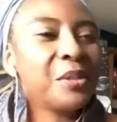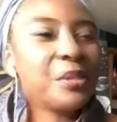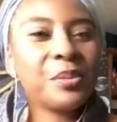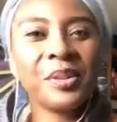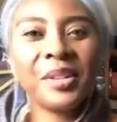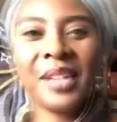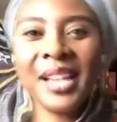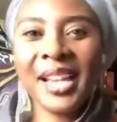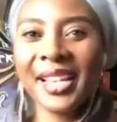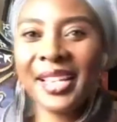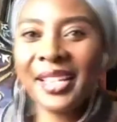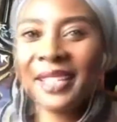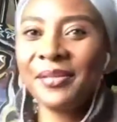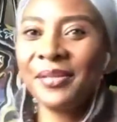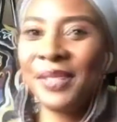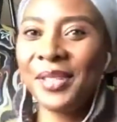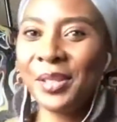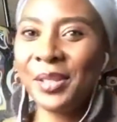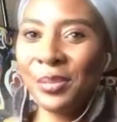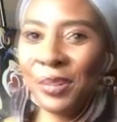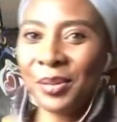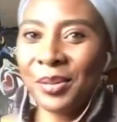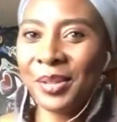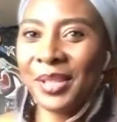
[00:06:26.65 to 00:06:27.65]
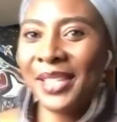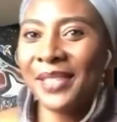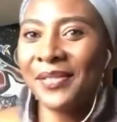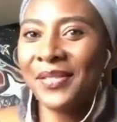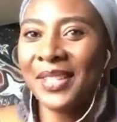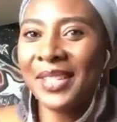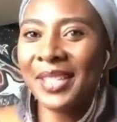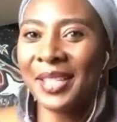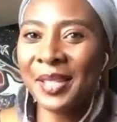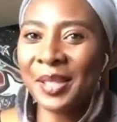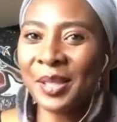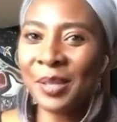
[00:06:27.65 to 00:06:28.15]
You were
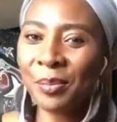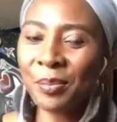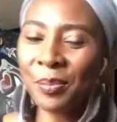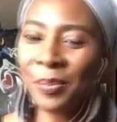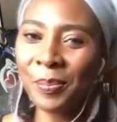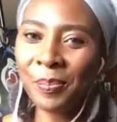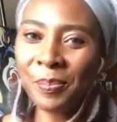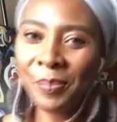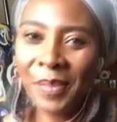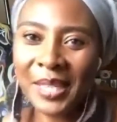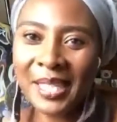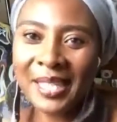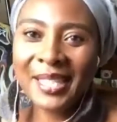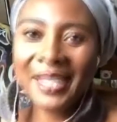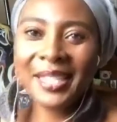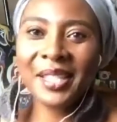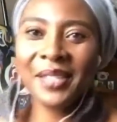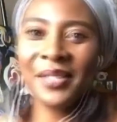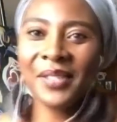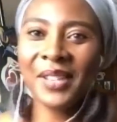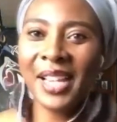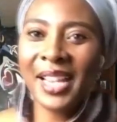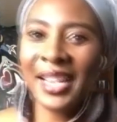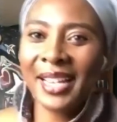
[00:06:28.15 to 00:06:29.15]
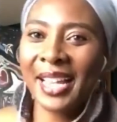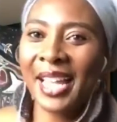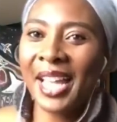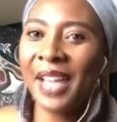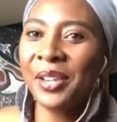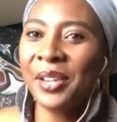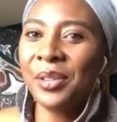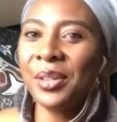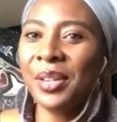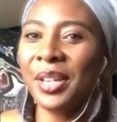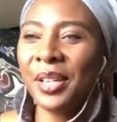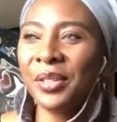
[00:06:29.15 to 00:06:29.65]
giving us some pieces of kind of how
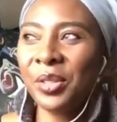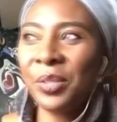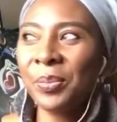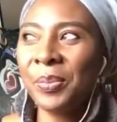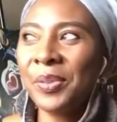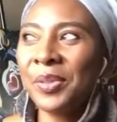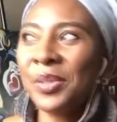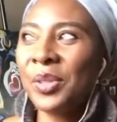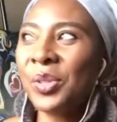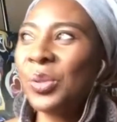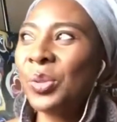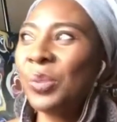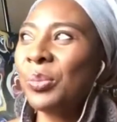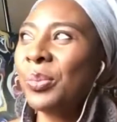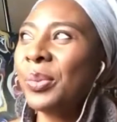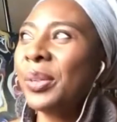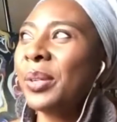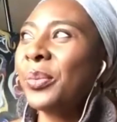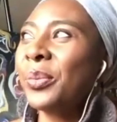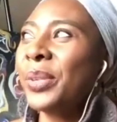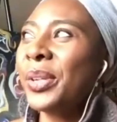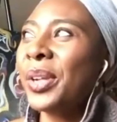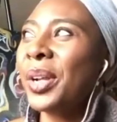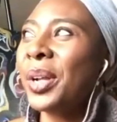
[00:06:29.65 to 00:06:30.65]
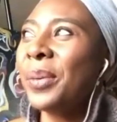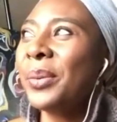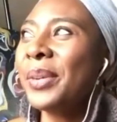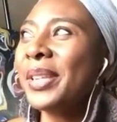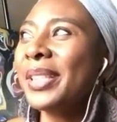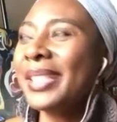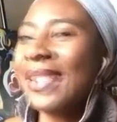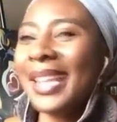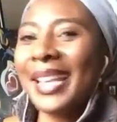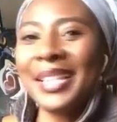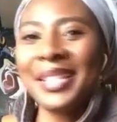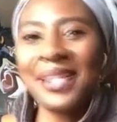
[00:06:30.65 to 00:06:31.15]
you got in your position, but we
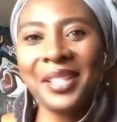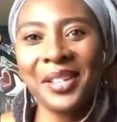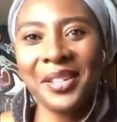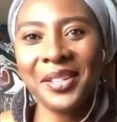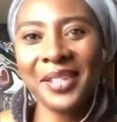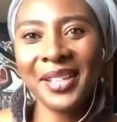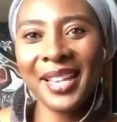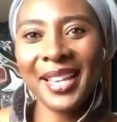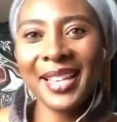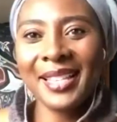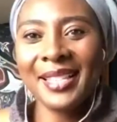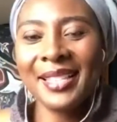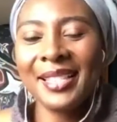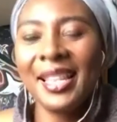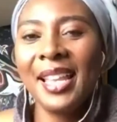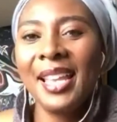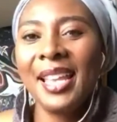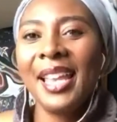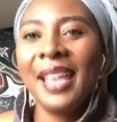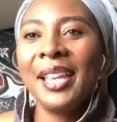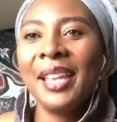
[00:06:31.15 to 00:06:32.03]
always ask our guests,